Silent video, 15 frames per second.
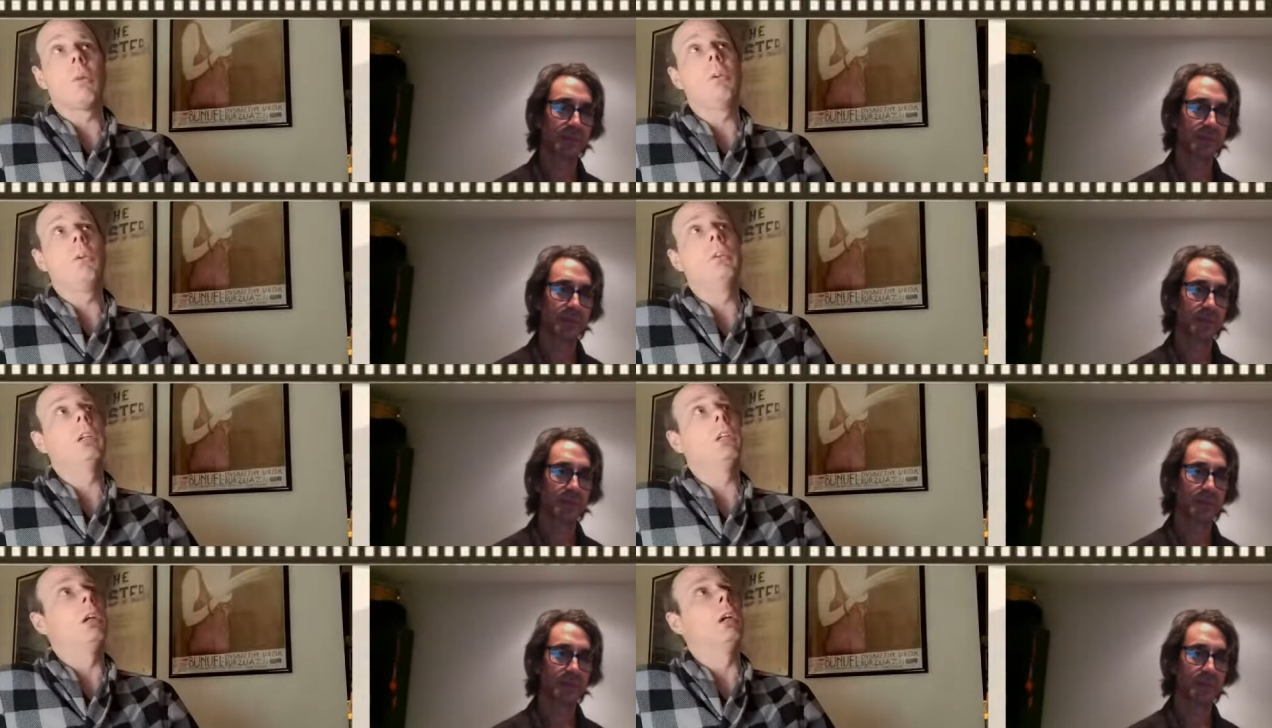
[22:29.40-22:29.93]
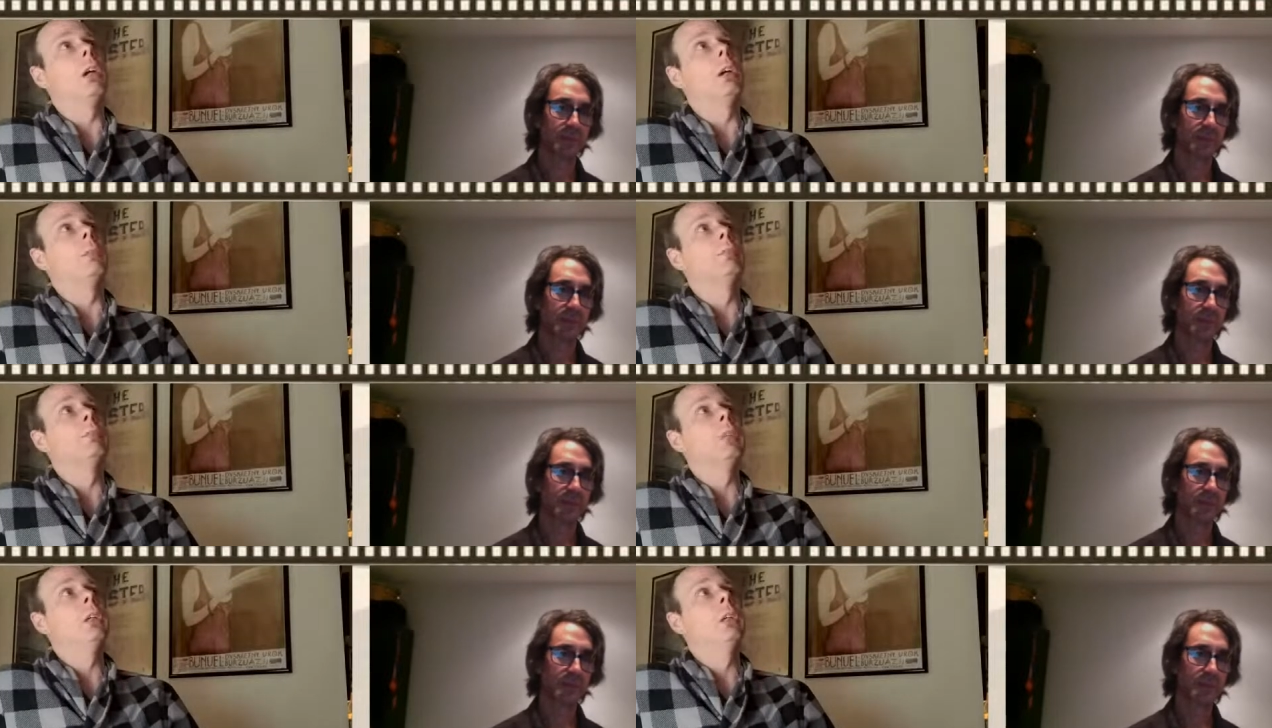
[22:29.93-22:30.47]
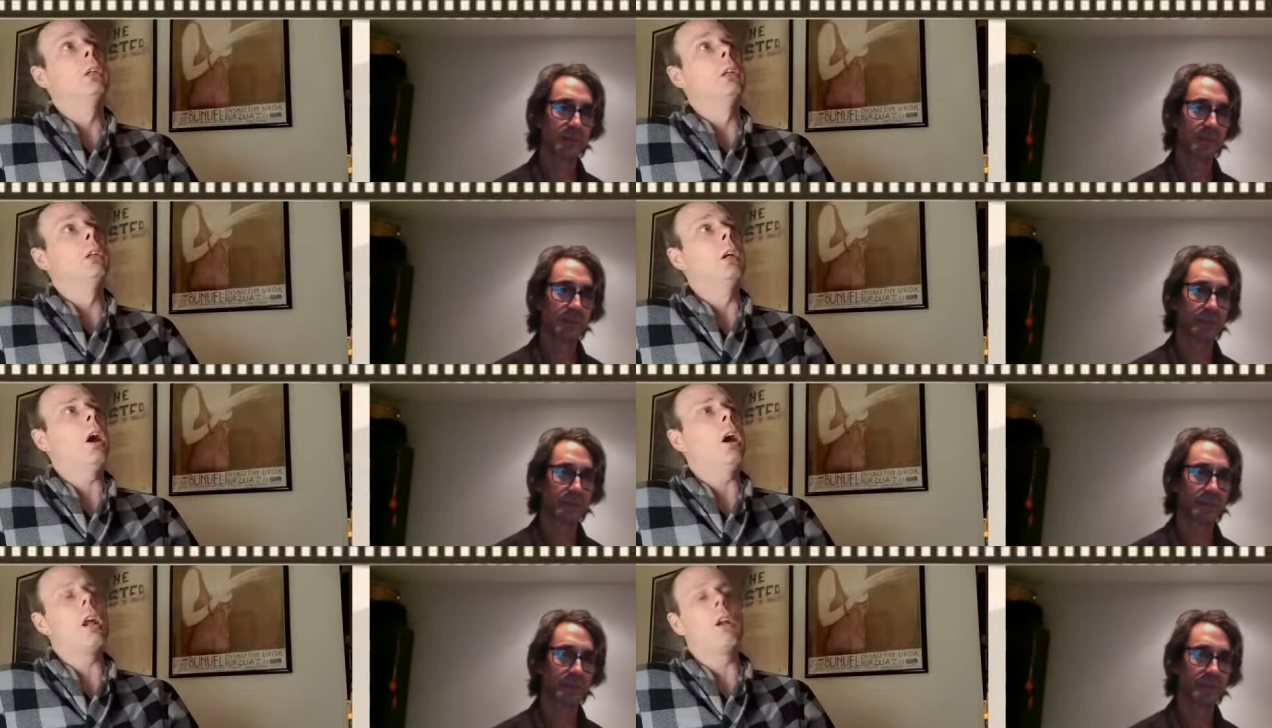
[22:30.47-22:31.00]
Speaker 1: a movie. Um,
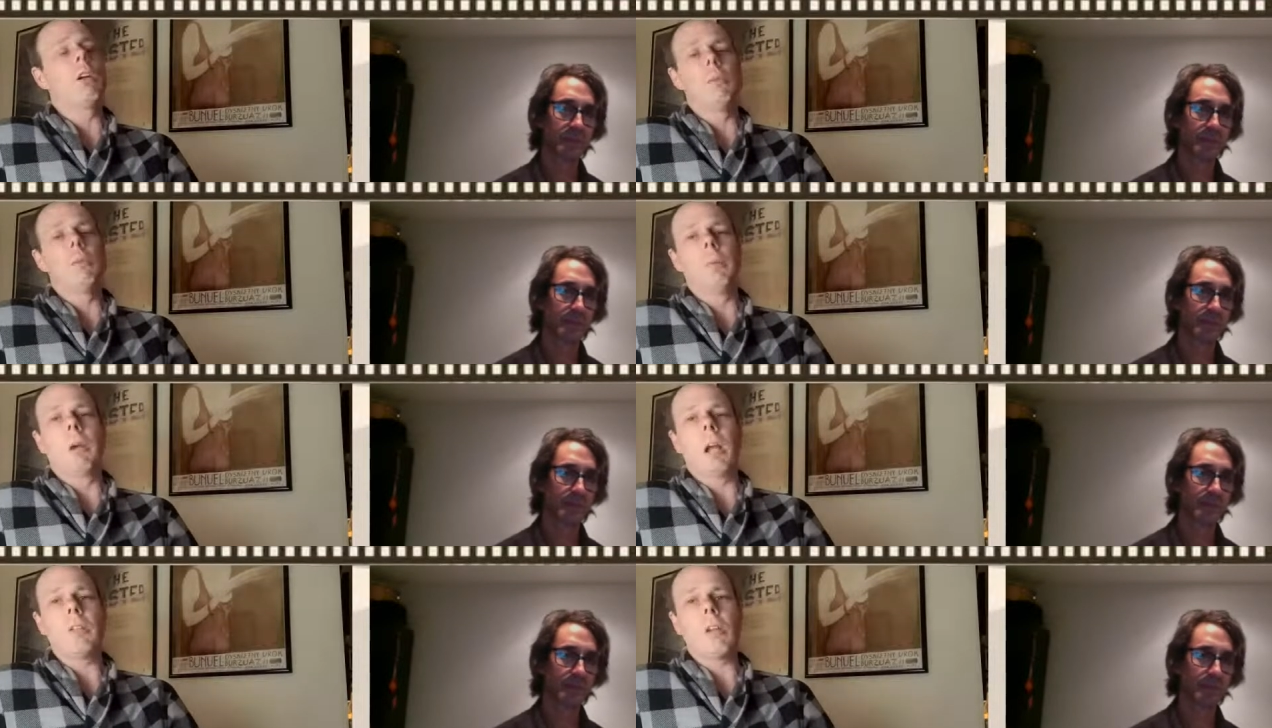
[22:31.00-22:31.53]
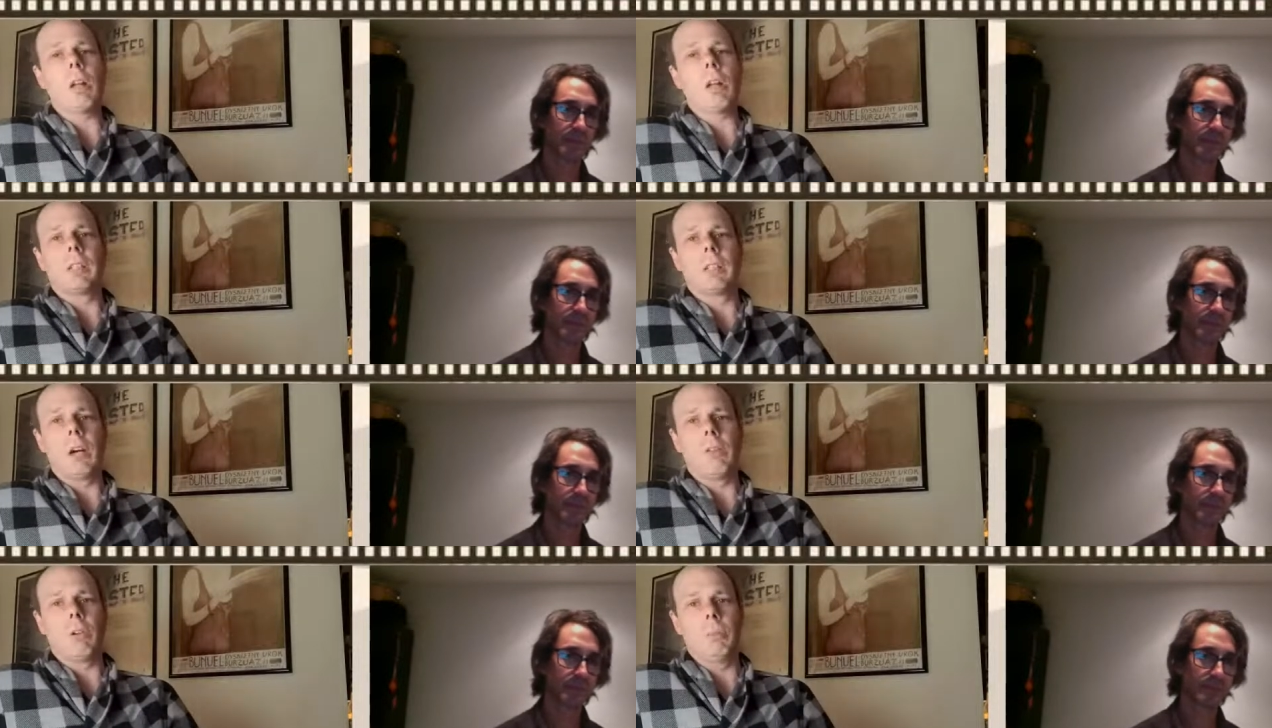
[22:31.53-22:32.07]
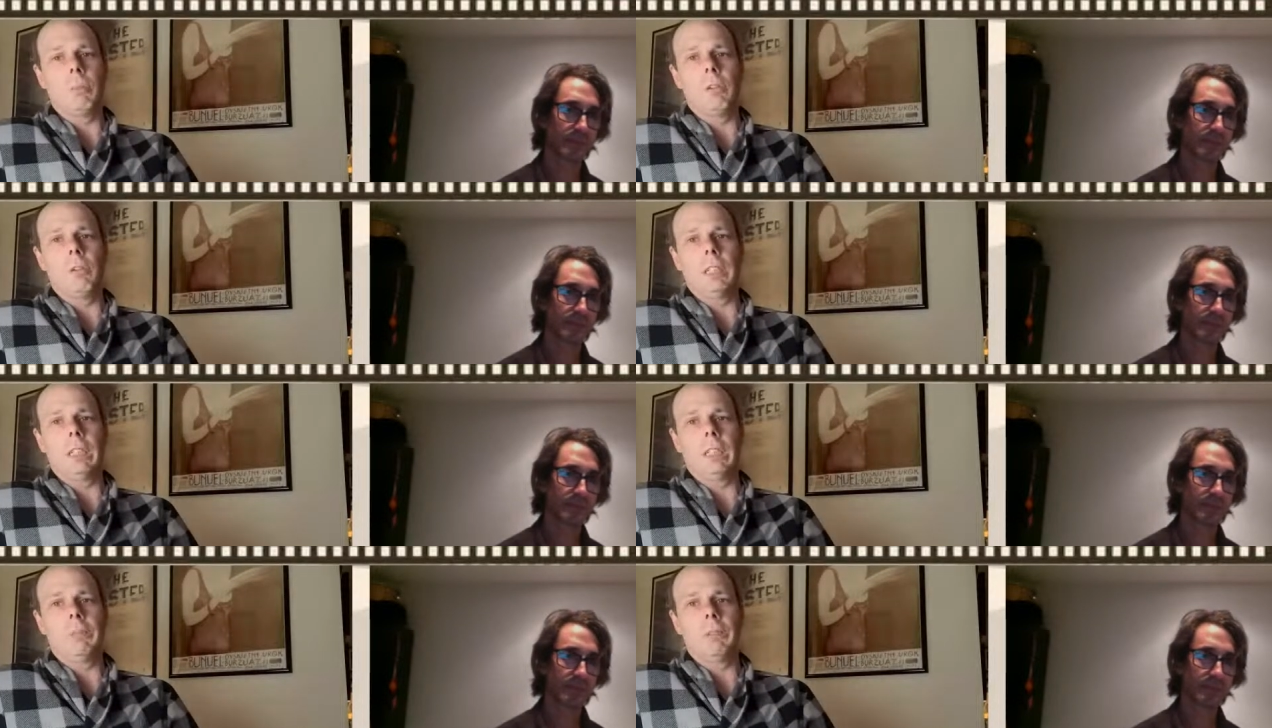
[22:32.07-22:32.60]
I don't remember. I saw like several
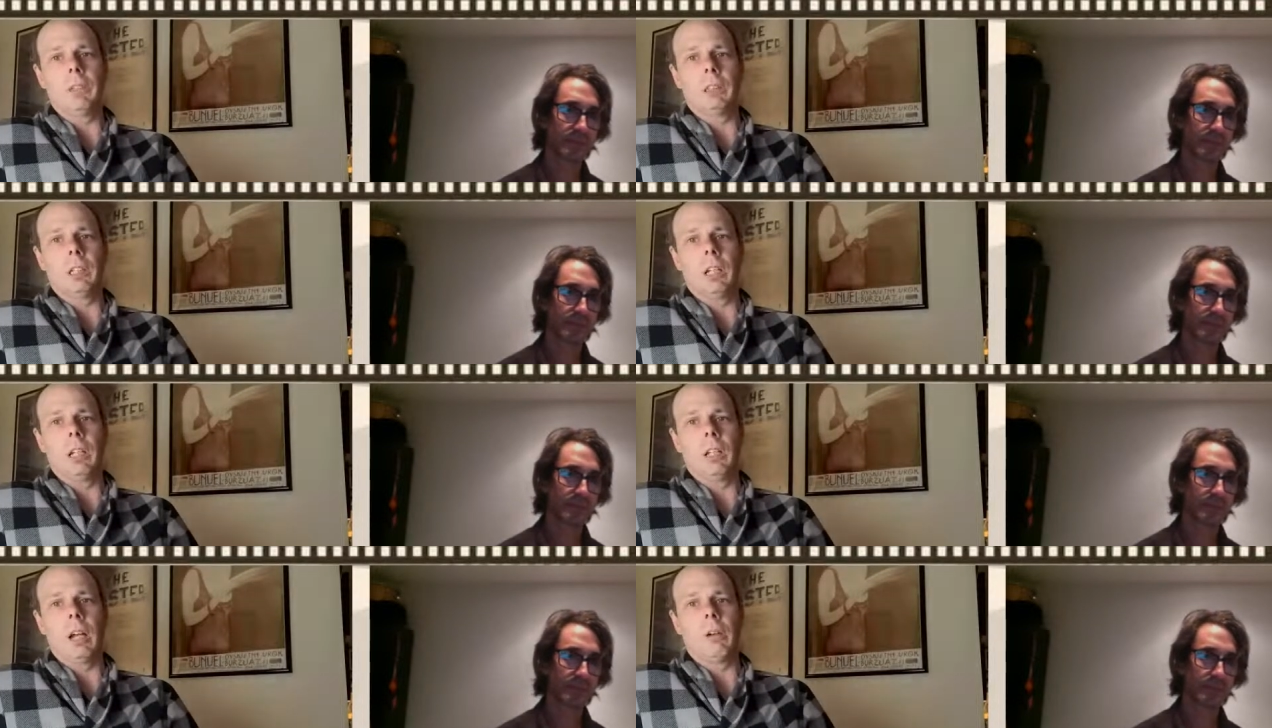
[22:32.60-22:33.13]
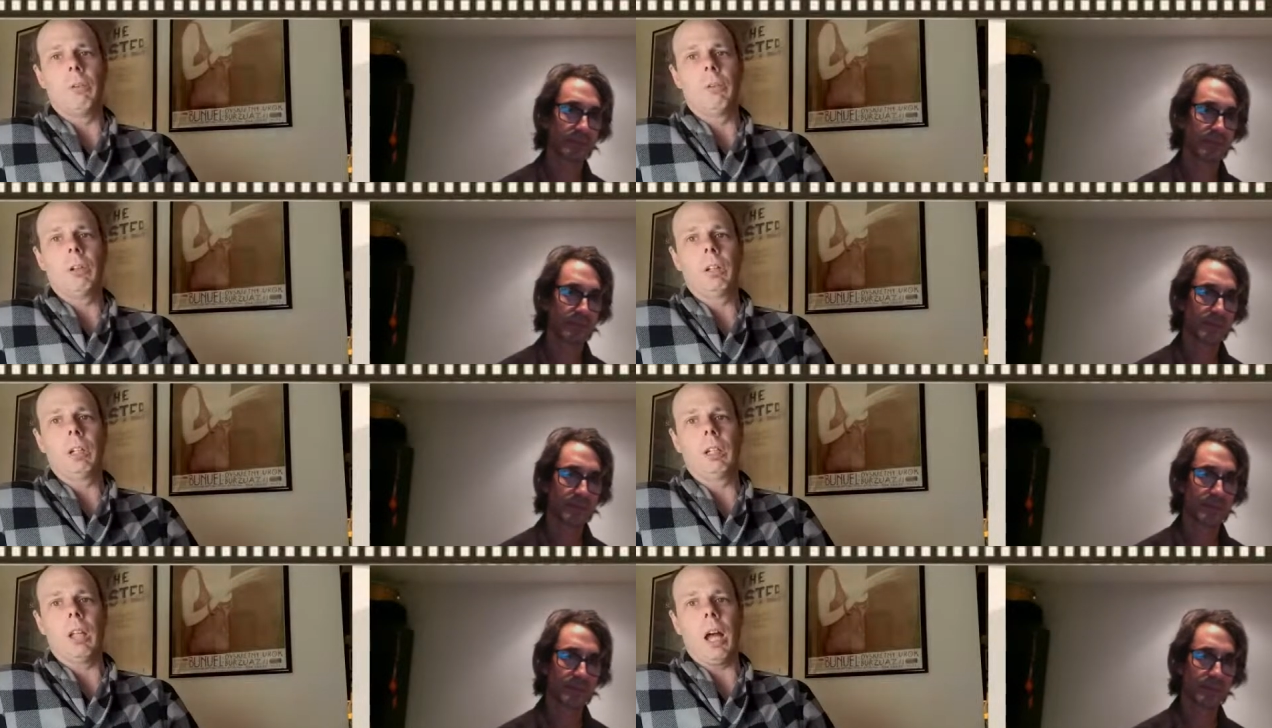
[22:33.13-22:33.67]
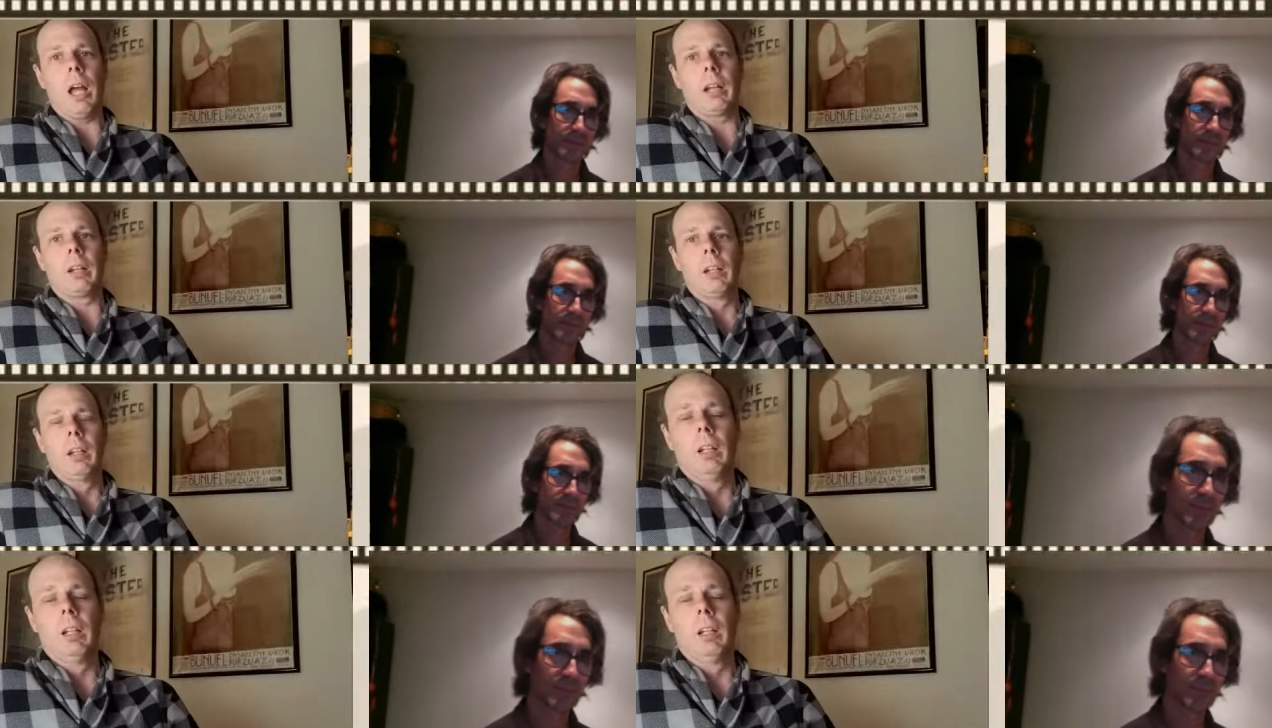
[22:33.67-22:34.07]
movies he was in. I really liked,